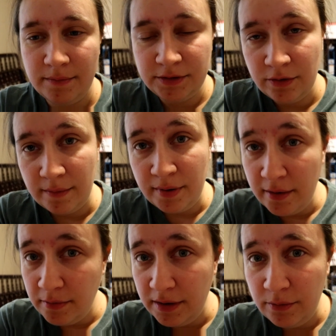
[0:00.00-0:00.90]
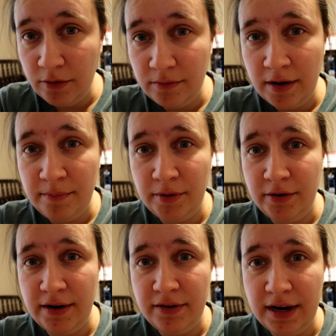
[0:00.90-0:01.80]
So I probably won't
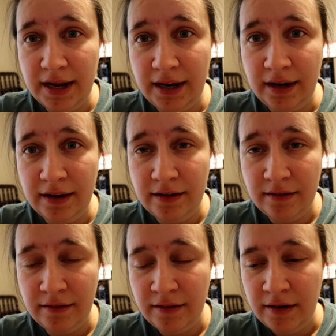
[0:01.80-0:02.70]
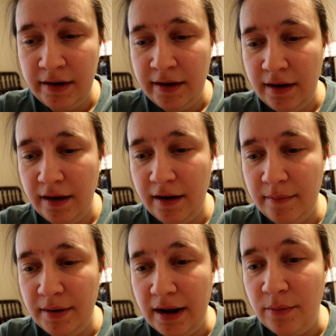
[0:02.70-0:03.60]
upload every day, uh,
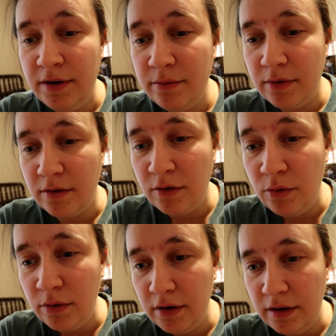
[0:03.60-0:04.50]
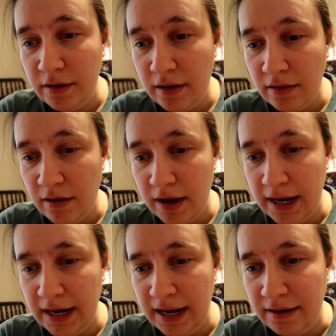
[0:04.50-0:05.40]
but I will record a
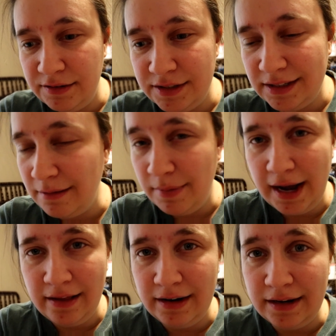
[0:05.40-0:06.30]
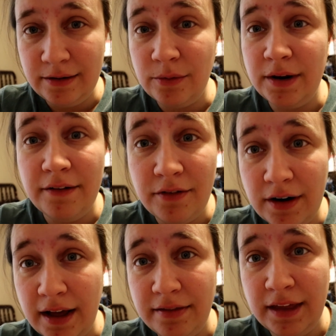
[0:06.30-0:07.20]
lot and just compile it into
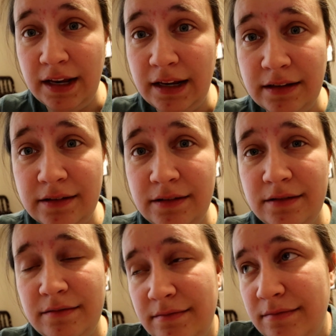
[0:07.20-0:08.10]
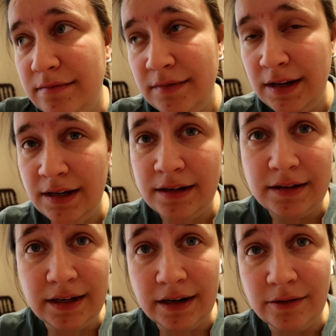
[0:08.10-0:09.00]
whatever I think is,
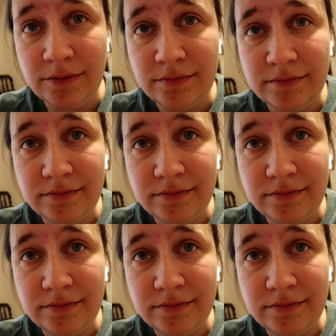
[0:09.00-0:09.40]
you know,